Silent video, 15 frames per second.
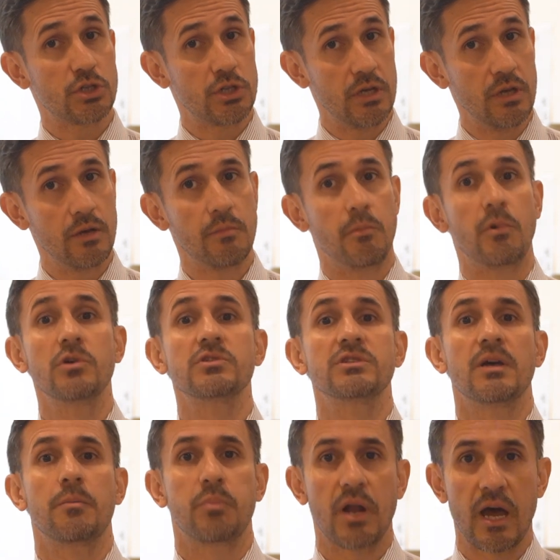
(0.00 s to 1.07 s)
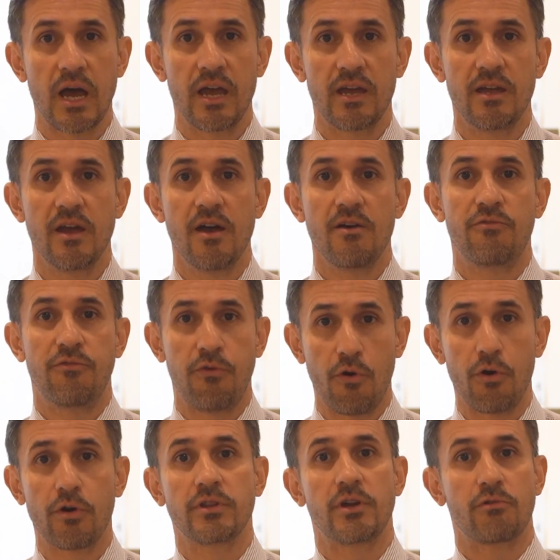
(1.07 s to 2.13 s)
she must apply
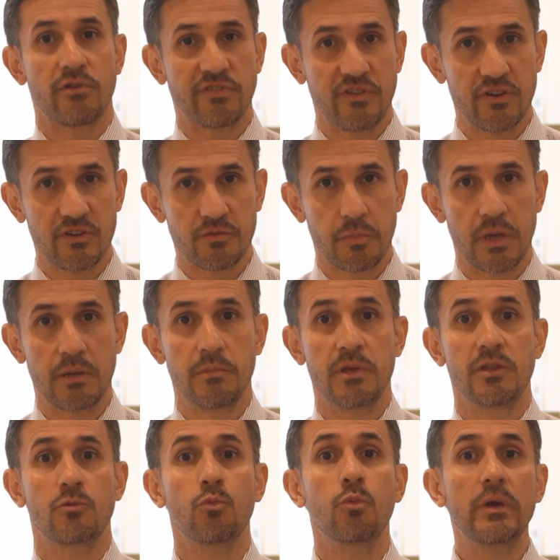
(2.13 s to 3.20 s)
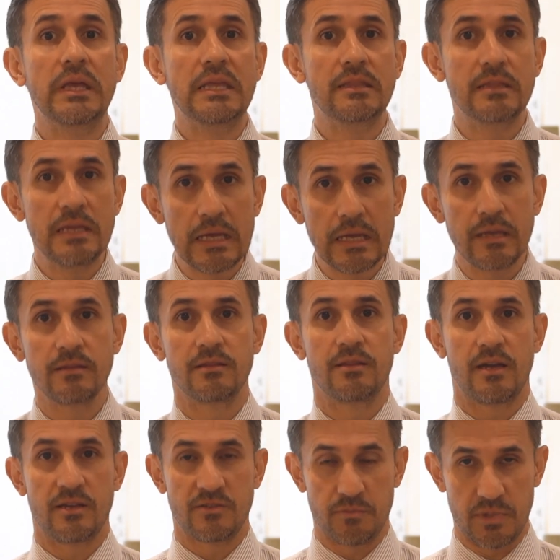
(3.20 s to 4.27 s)
for the residence permit within
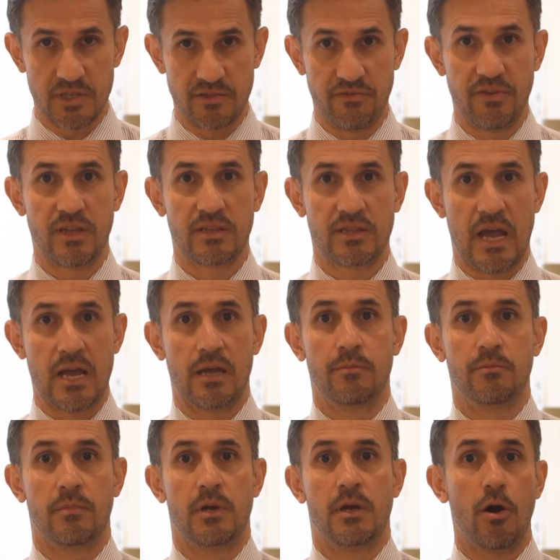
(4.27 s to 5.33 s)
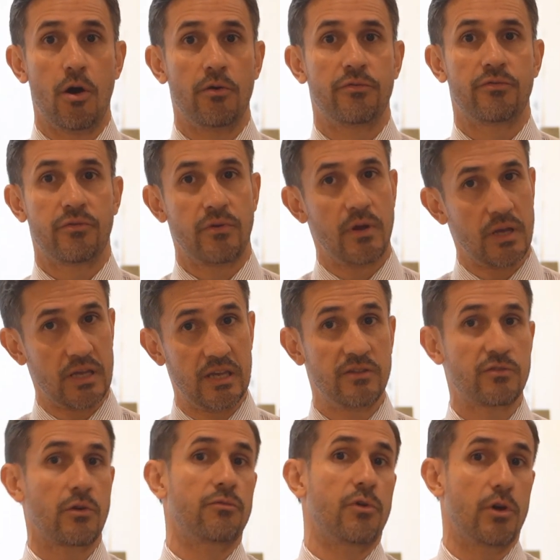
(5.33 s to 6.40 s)
the specific time of
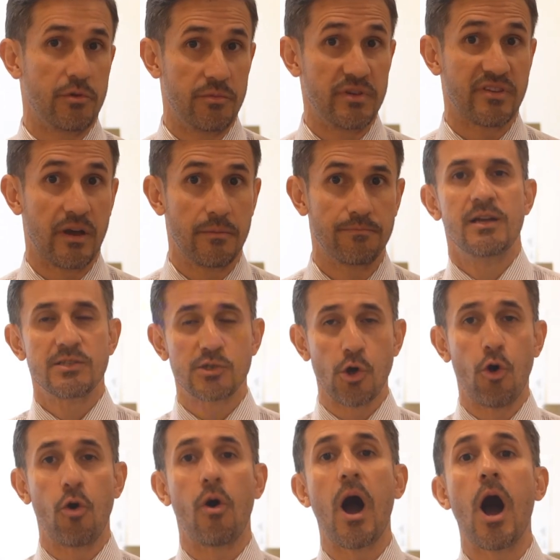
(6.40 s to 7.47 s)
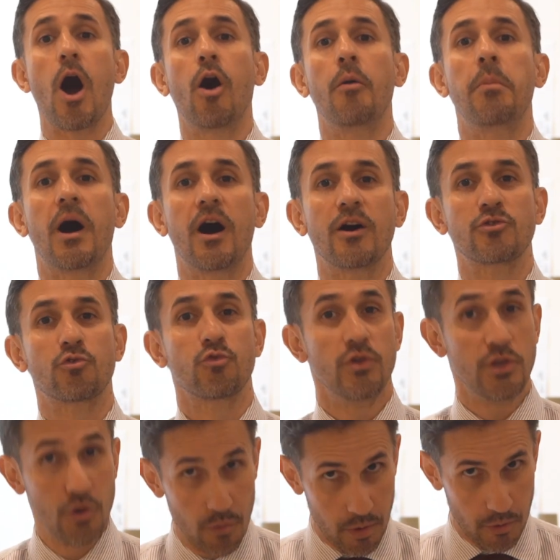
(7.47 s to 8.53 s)
his or her visa. So how about
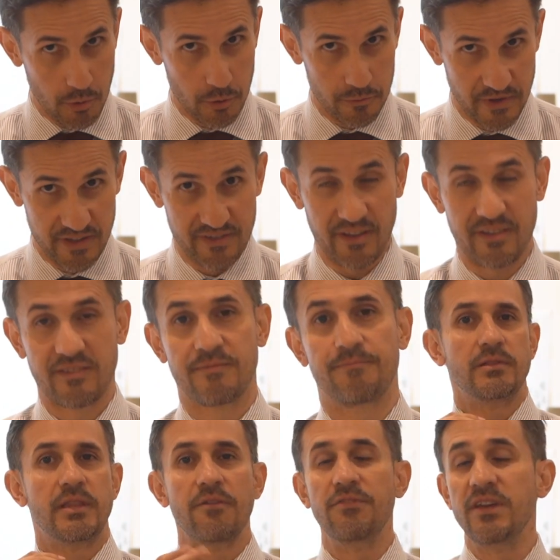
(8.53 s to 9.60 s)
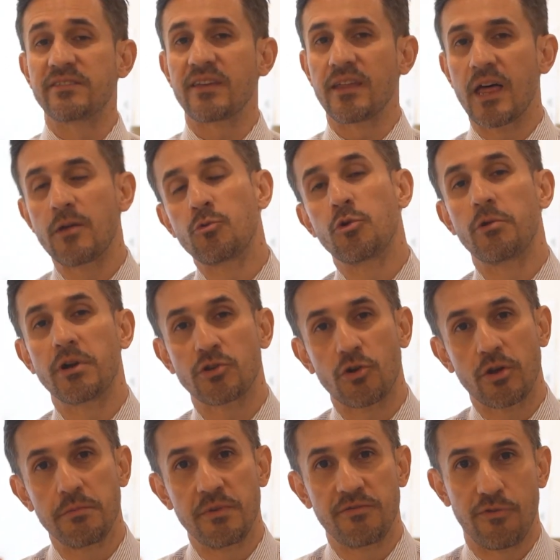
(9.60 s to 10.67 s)
renewable visas? The visa that we were
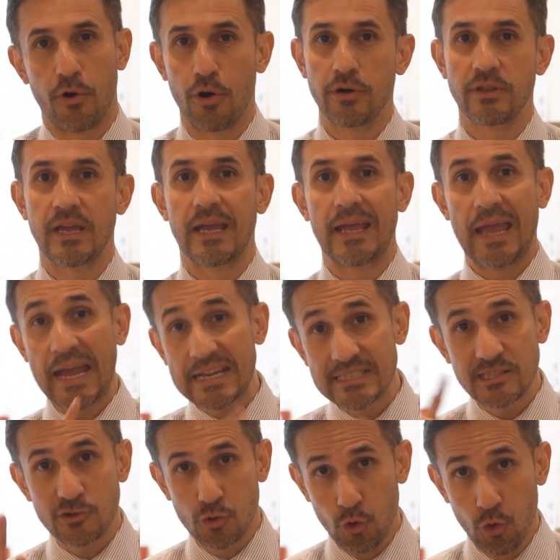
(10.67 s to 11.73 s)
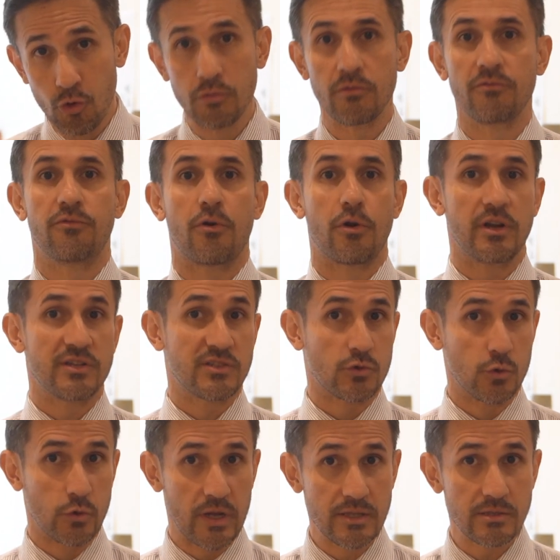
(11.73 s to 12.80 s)
talking before, the X2 for
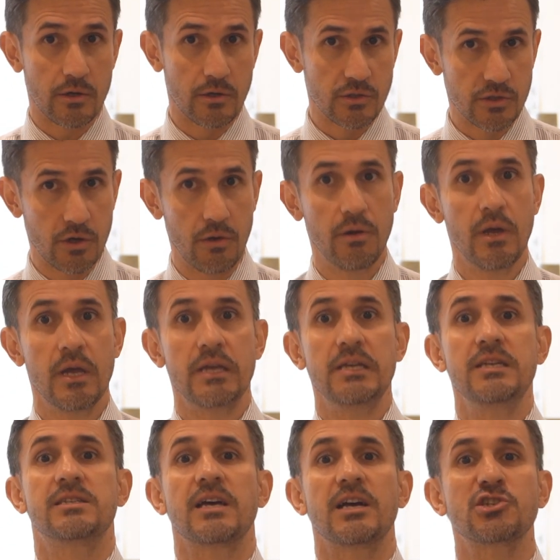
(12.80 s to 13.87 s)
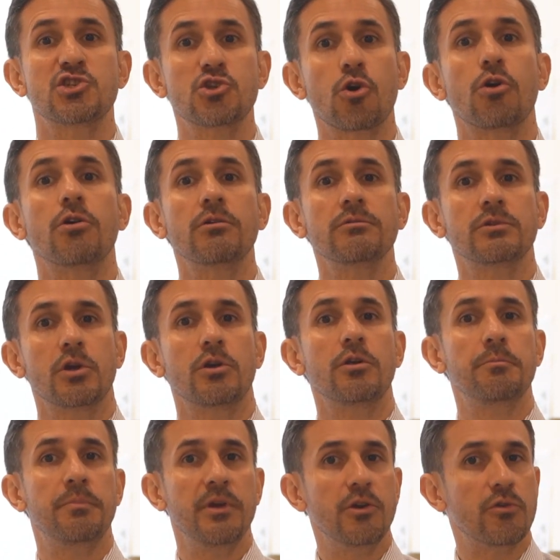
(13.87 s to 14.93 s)
students also, is a
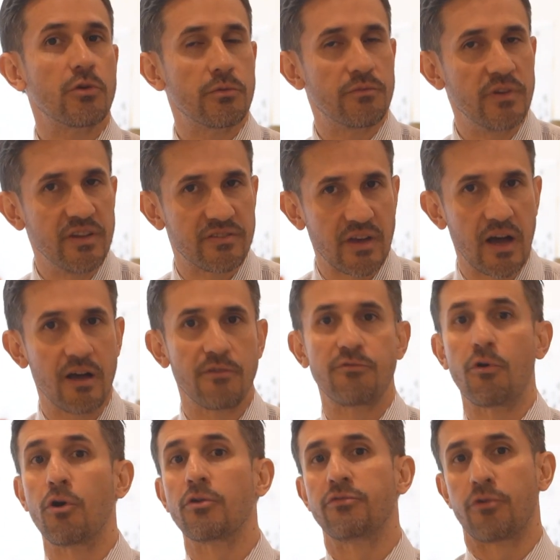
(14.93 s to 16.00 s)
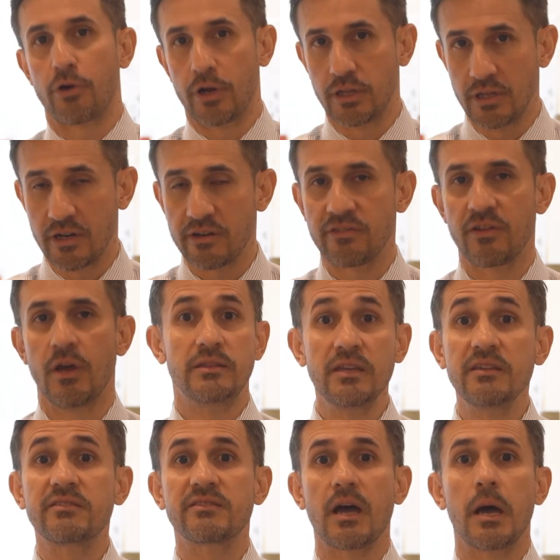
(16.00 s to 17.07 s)
short-term period visa for foreigners.
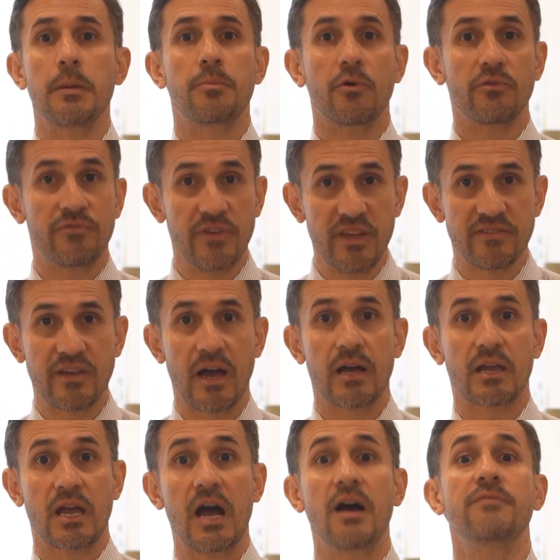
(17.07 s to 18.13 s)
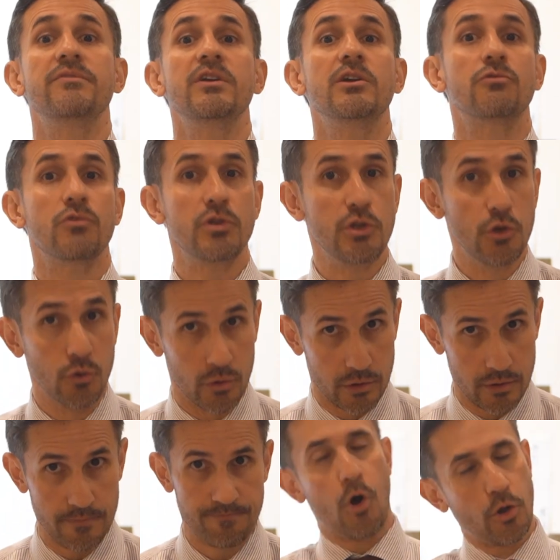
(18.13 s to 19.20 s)
This type of visa can be renewed.
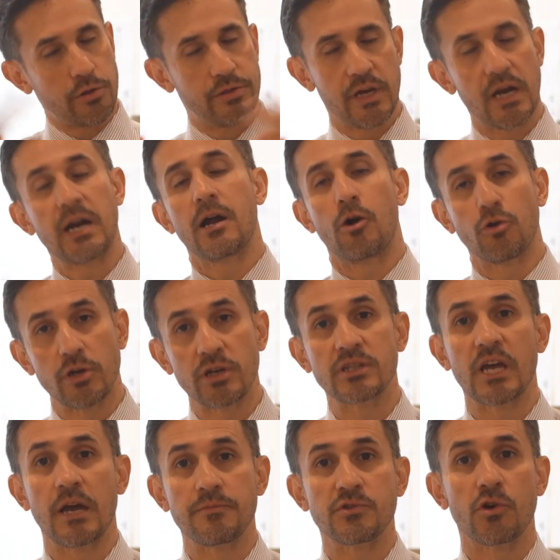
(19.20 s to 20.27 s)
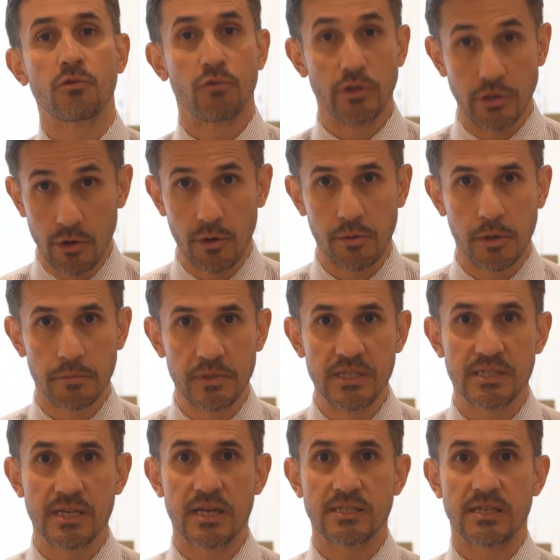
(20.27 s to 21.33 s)
Oh, there are other types of renewable
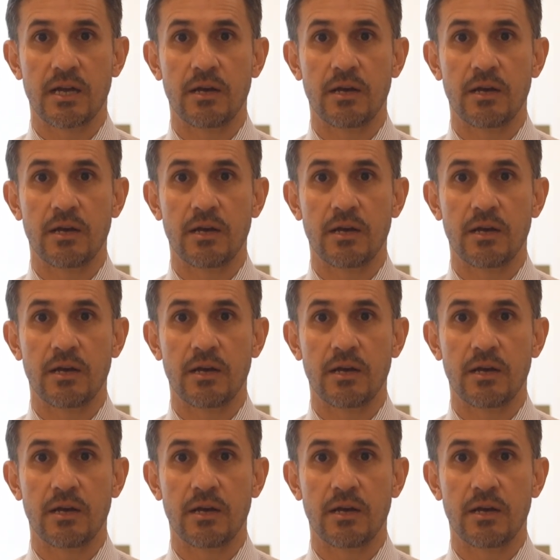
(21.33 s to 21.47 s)
visas,